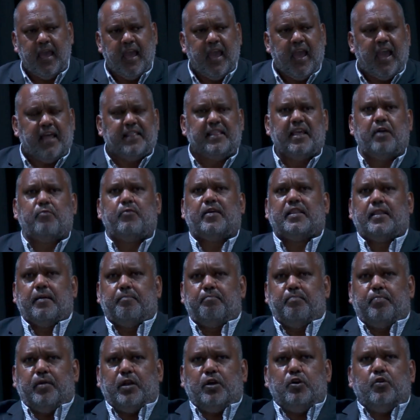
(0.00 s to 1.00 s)
And then when the
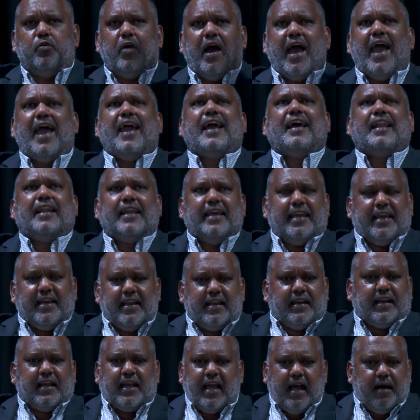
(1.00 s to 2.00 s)
blue
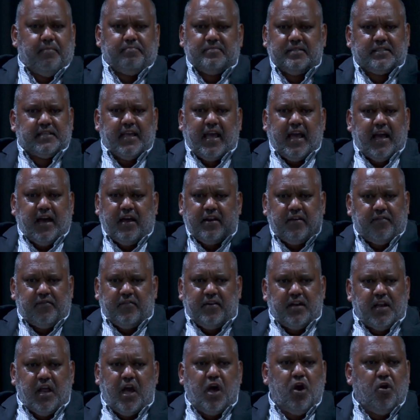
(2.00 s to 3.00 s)
alien comes out of
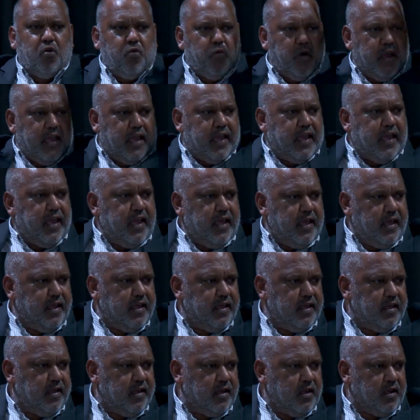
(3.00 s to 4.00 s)
nowhere,
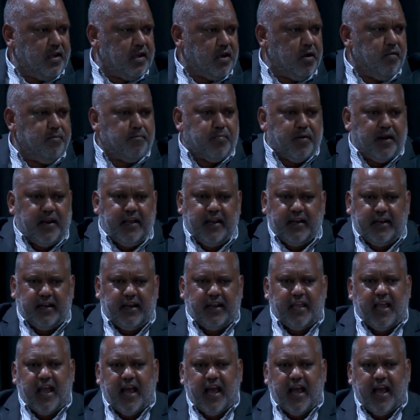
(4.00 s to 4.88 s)
completely